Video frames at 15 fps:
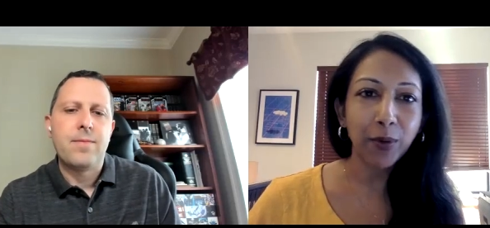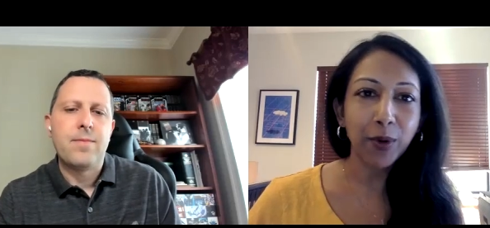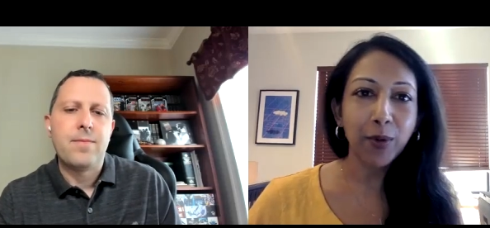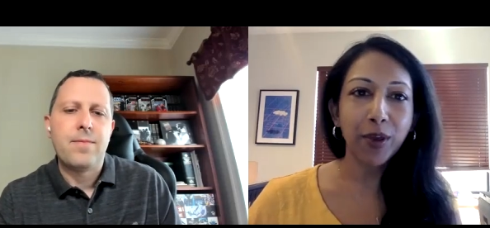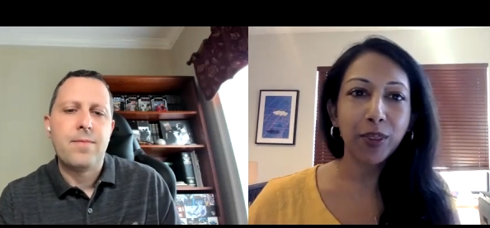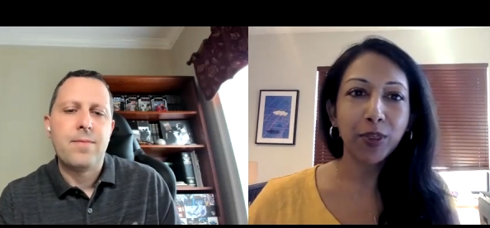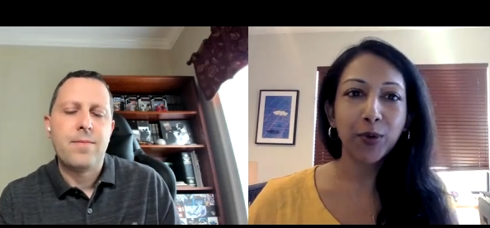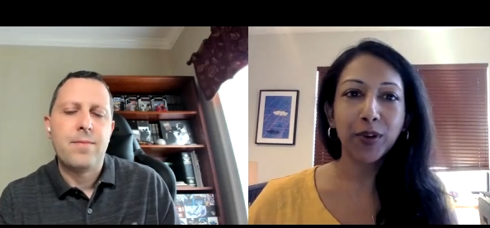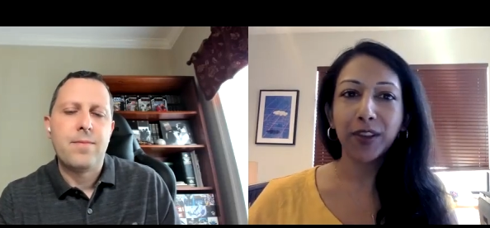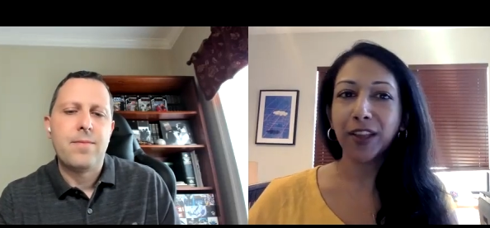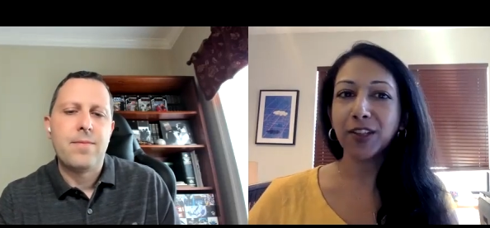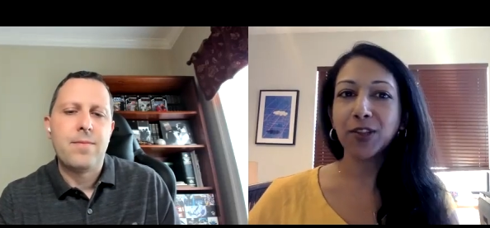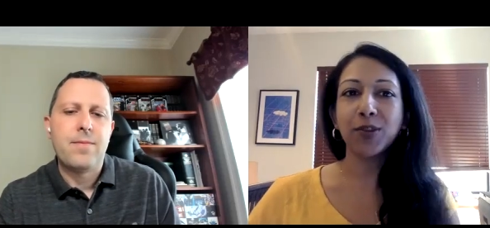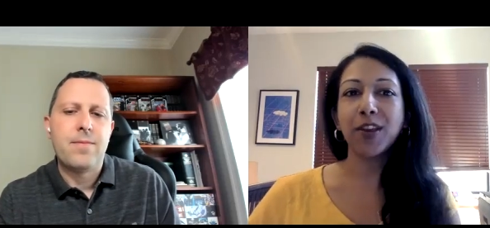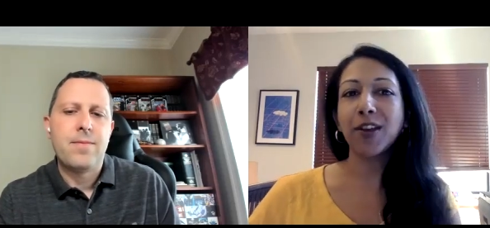Speaker 1: that we went through in like
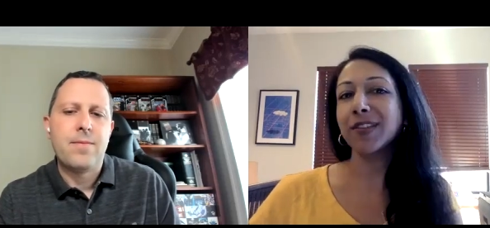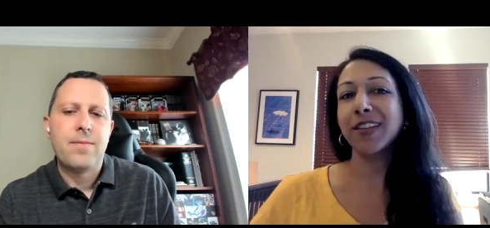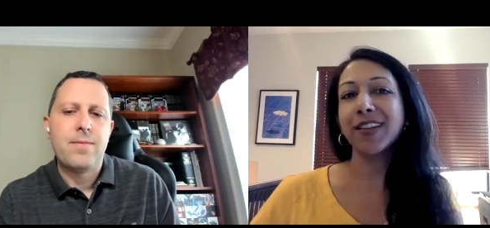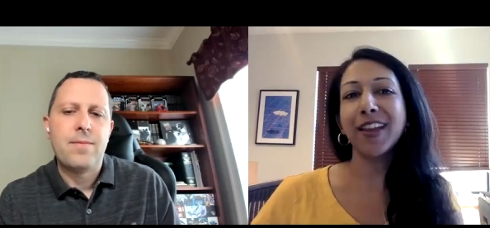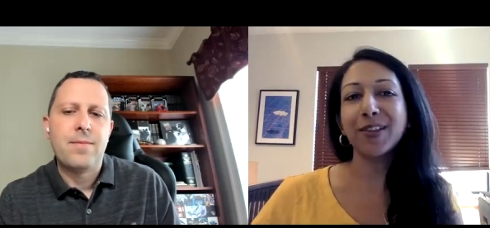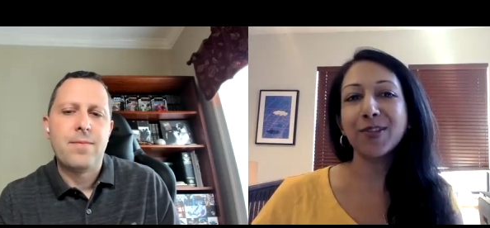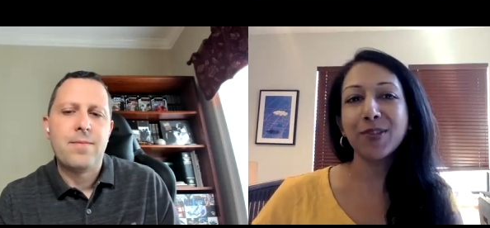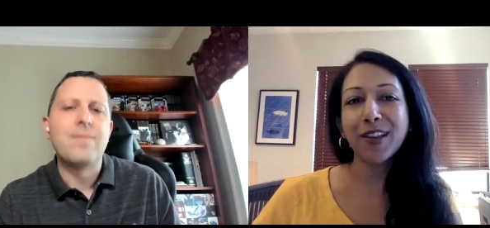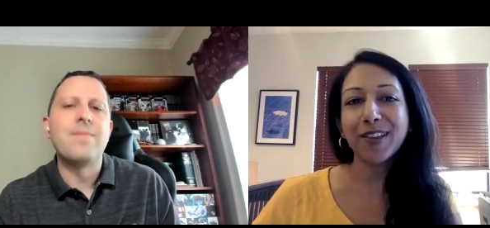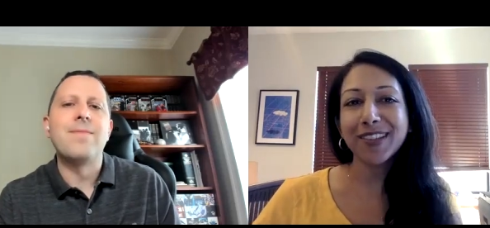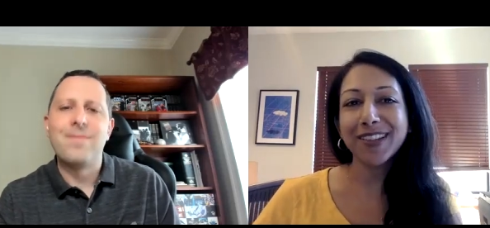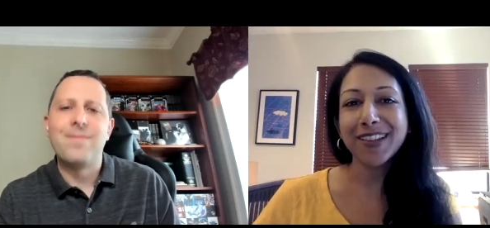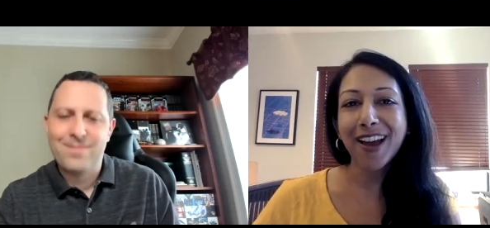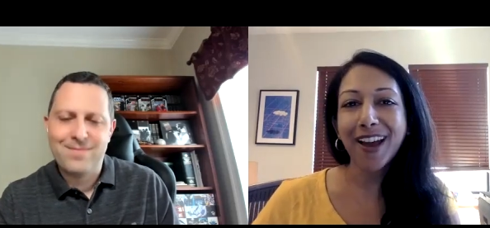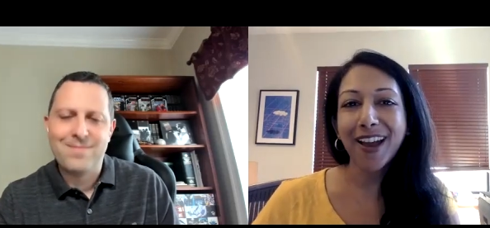2008
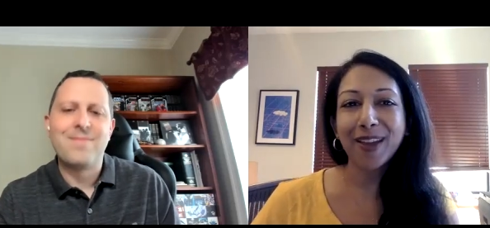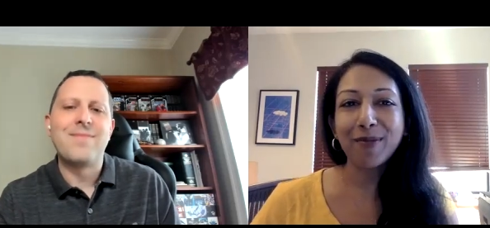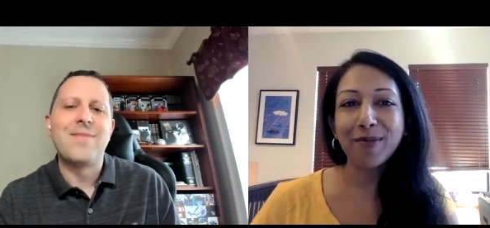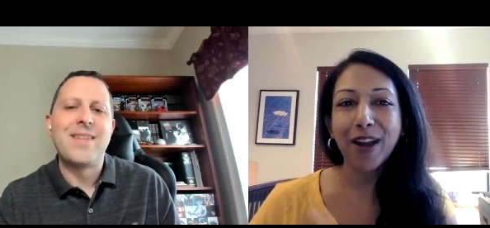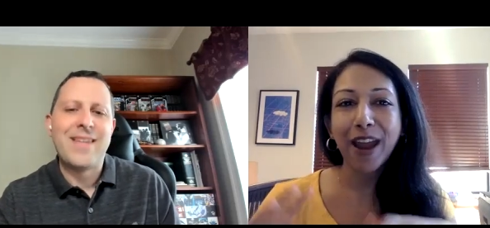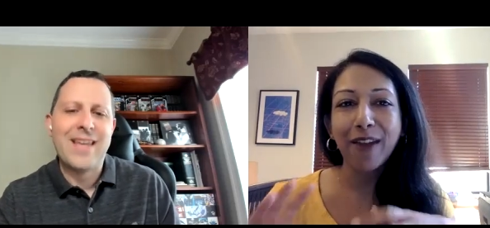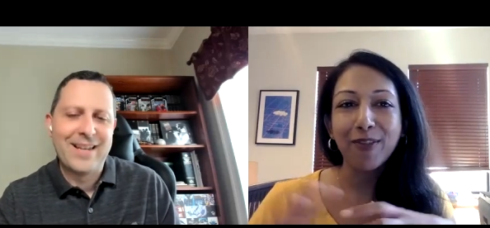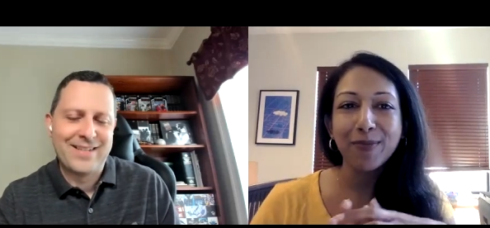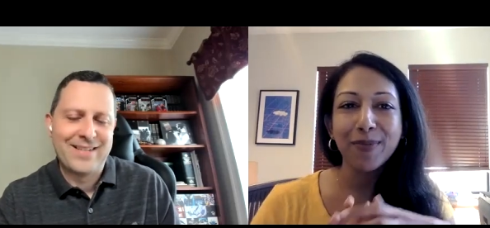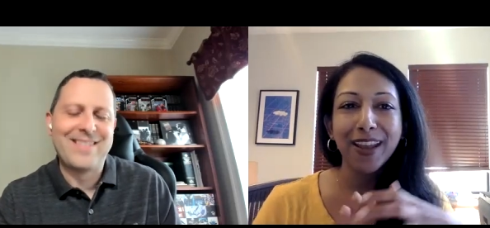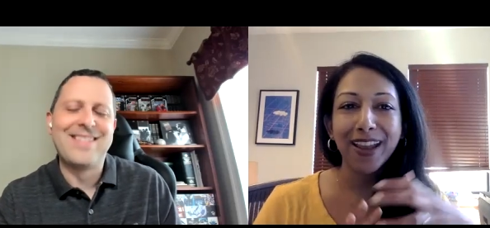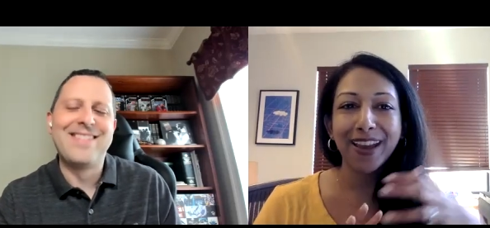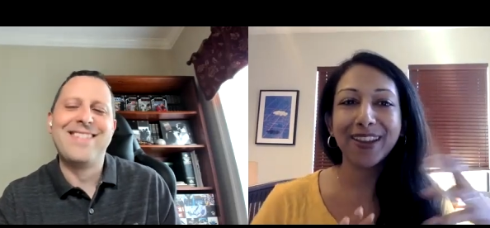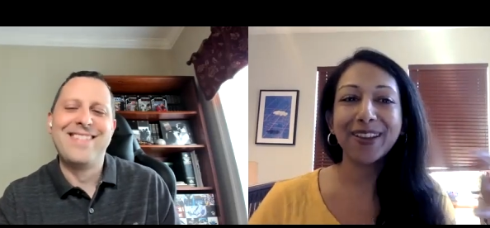2009 where every yes.